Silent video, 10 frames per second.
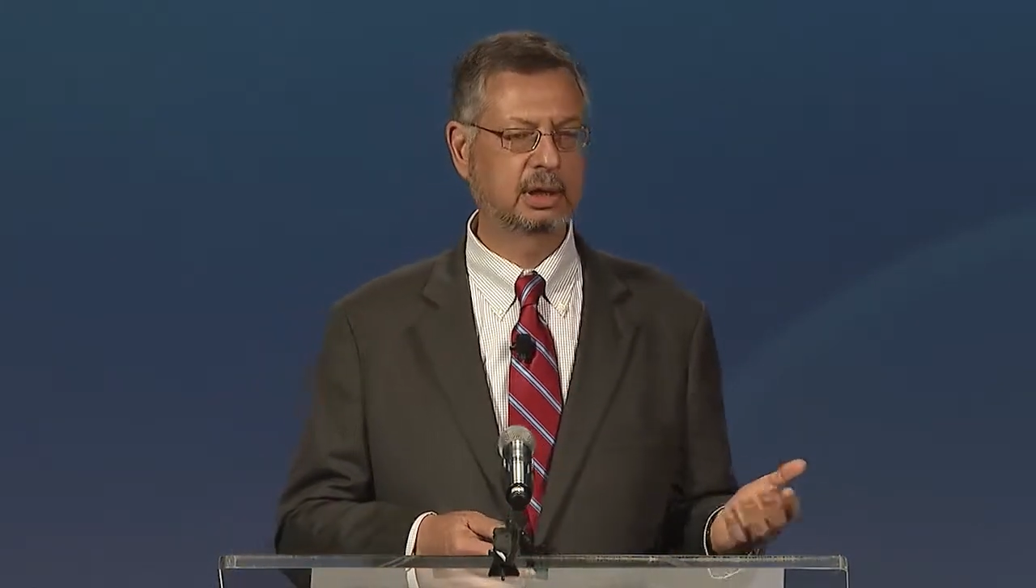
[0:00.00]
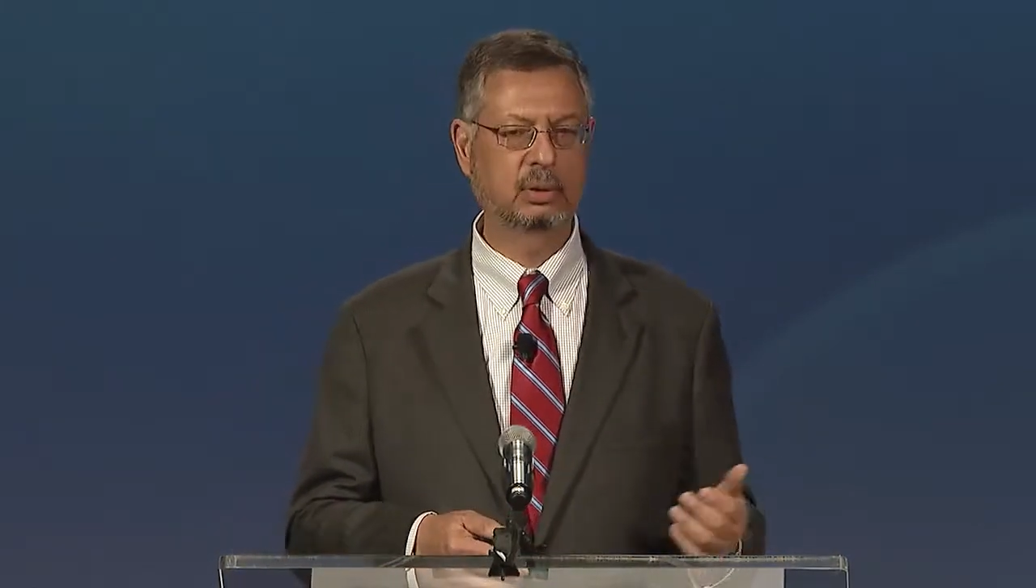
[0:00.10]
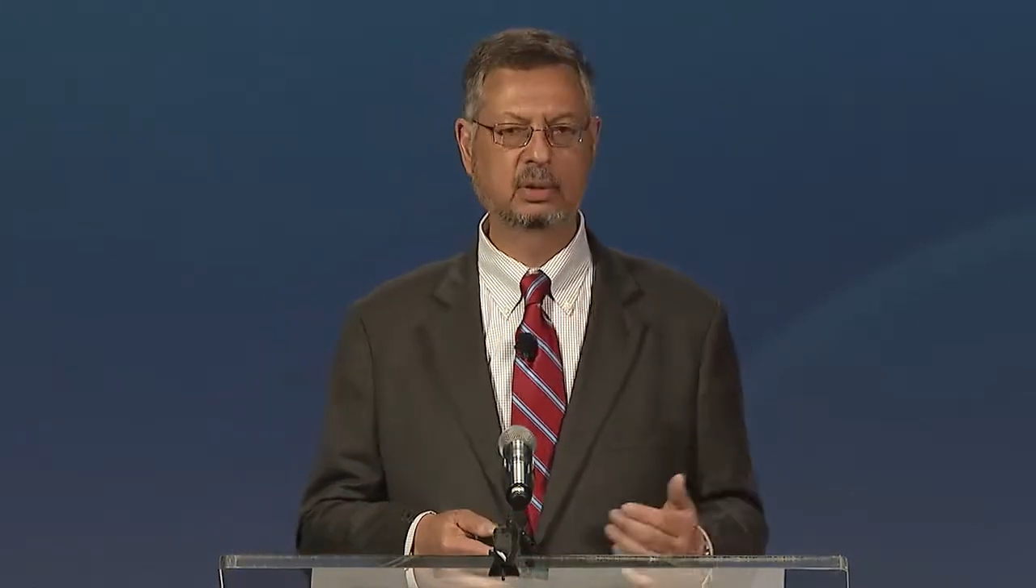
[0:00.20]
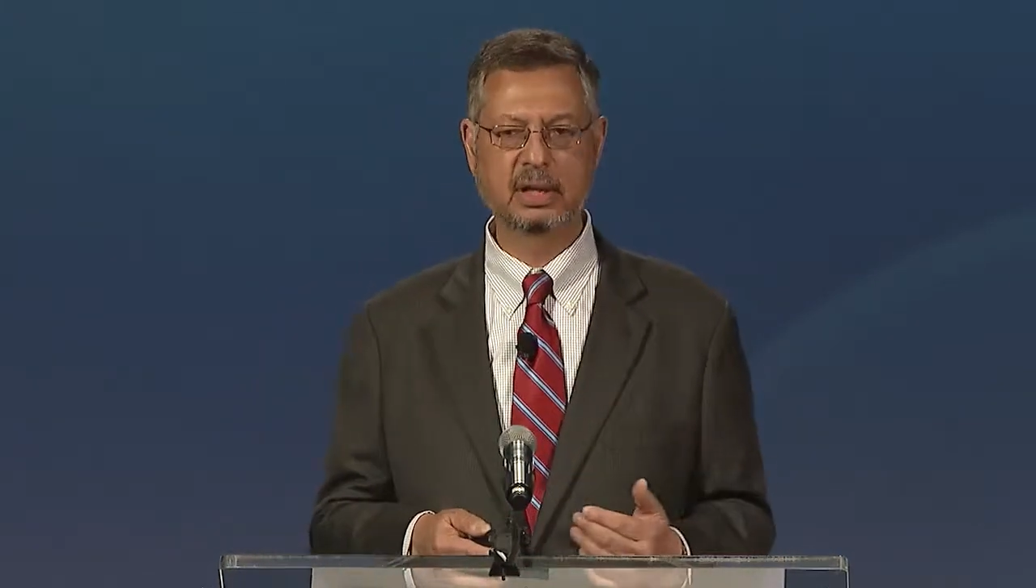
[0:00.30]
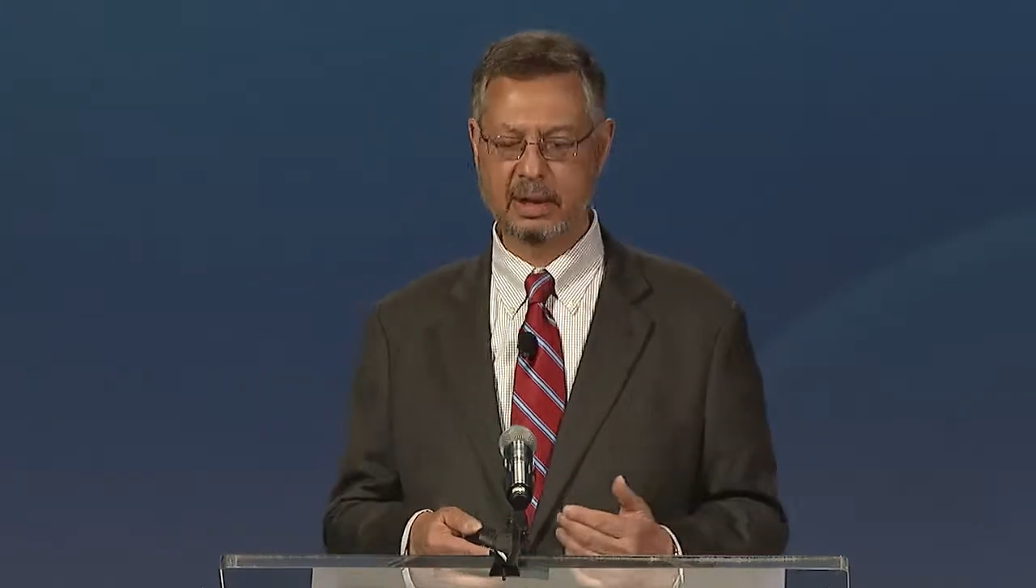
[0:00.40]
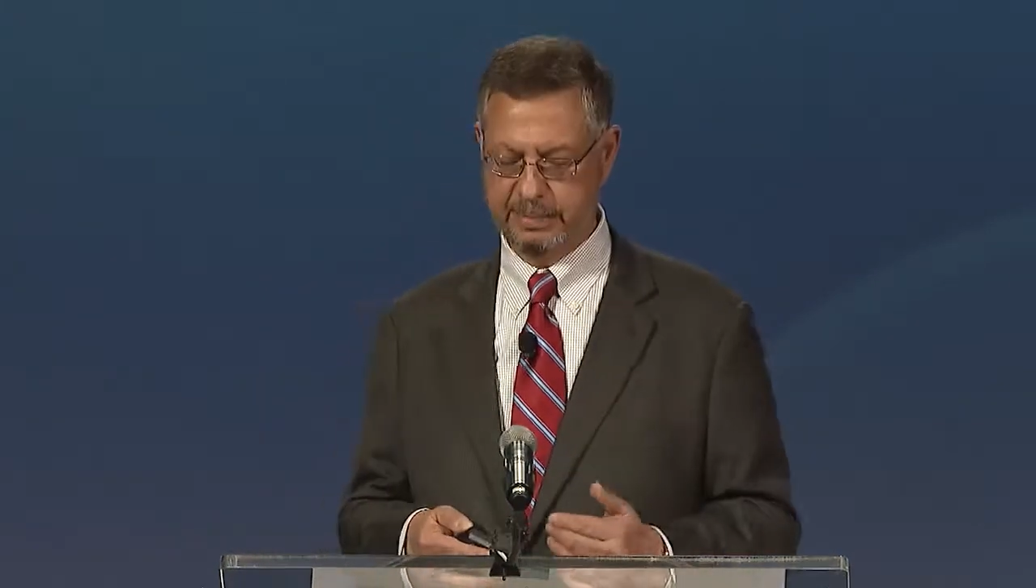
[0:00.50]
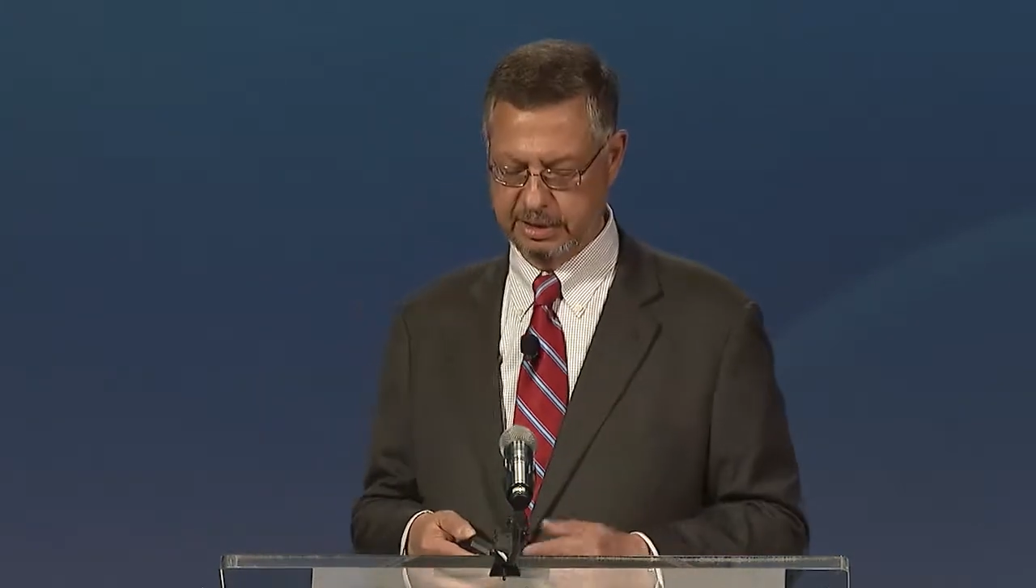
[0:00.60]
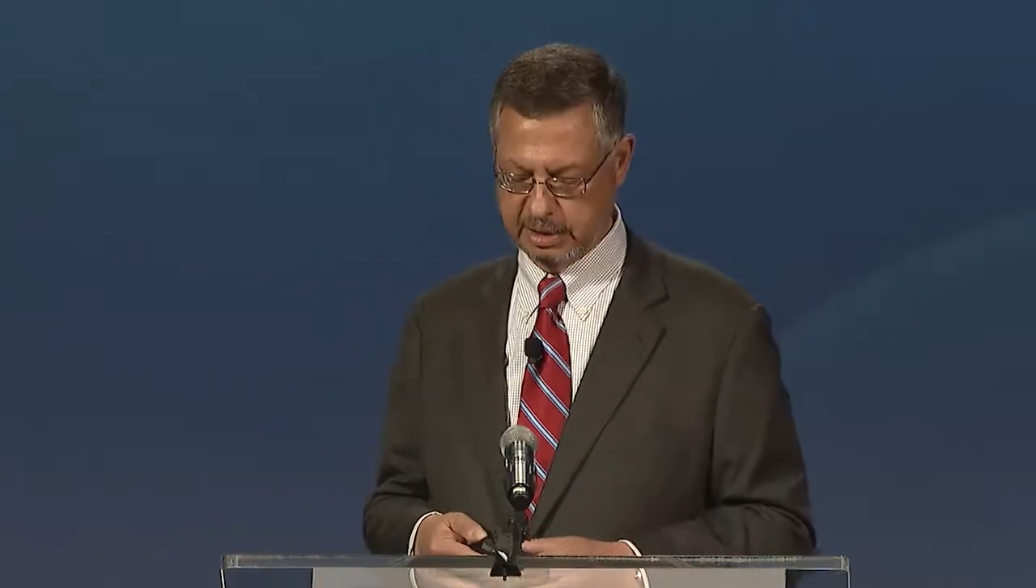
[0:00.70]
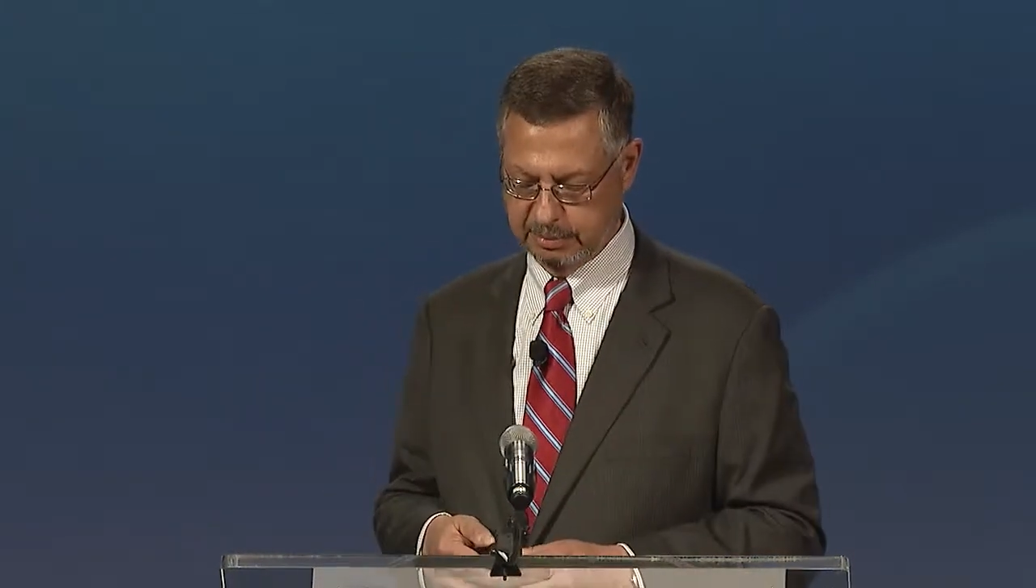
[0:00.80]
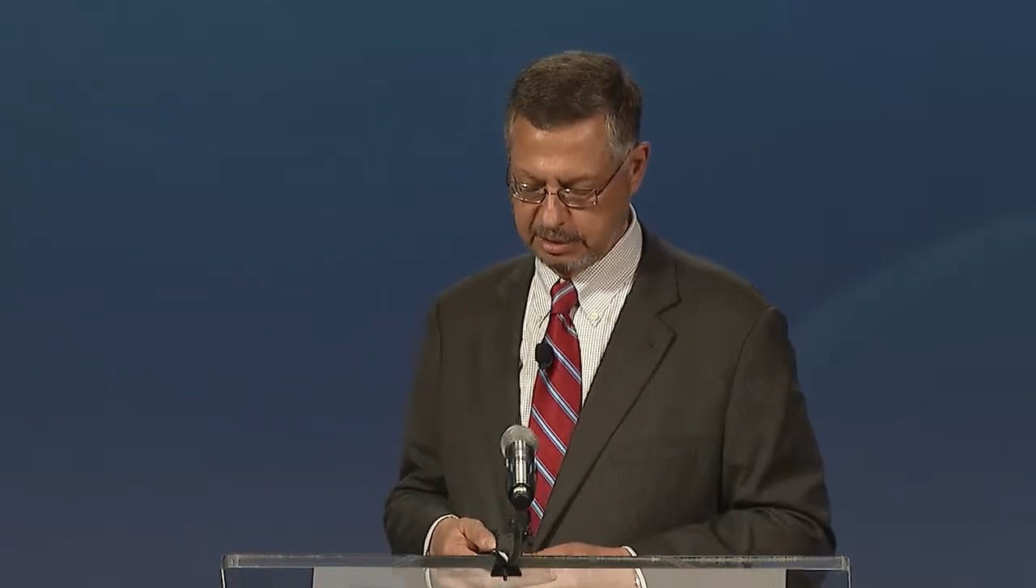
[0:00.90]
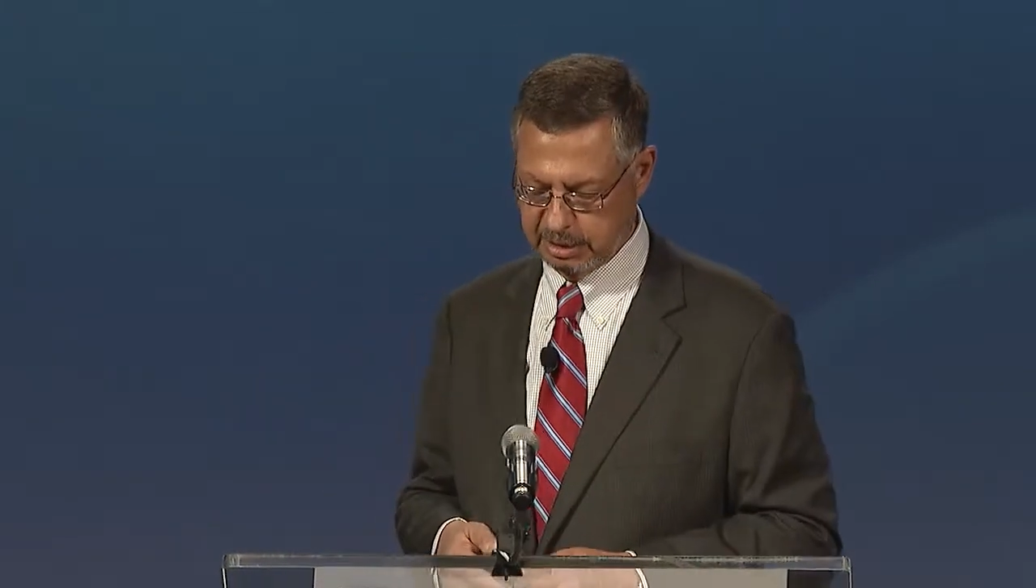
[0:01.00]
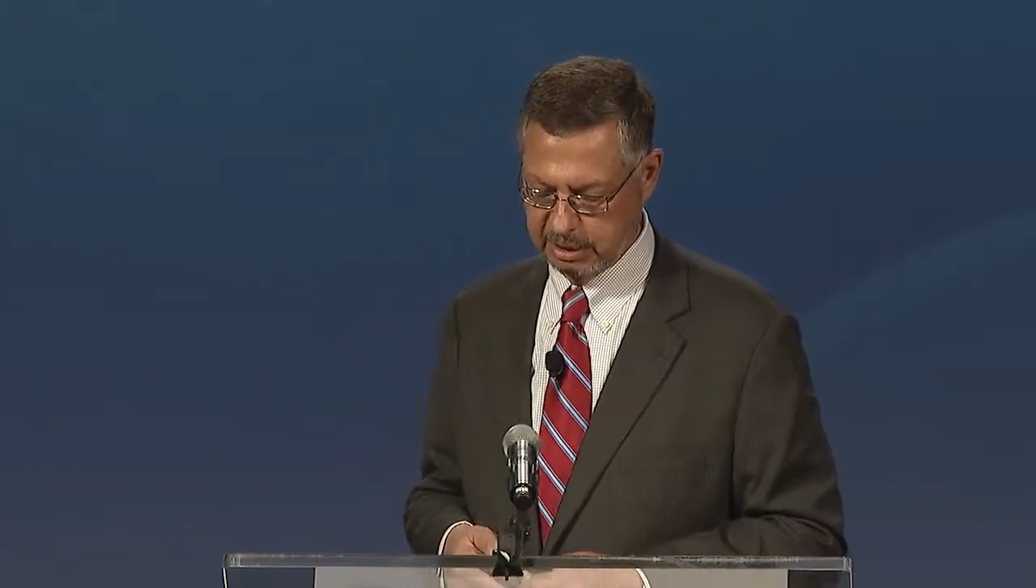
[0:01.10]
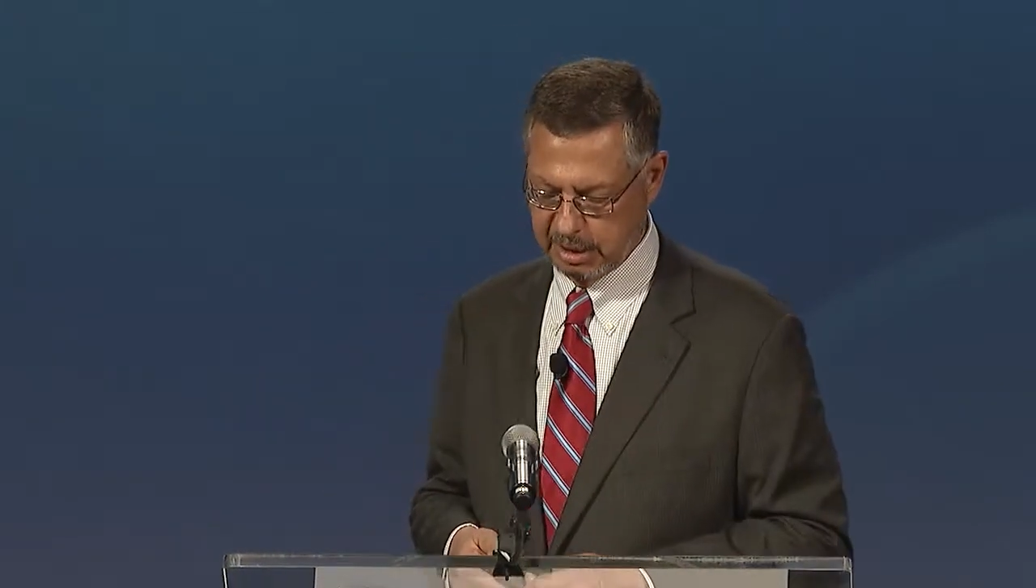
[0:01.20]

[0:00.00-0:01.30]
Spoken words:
it will not be subject to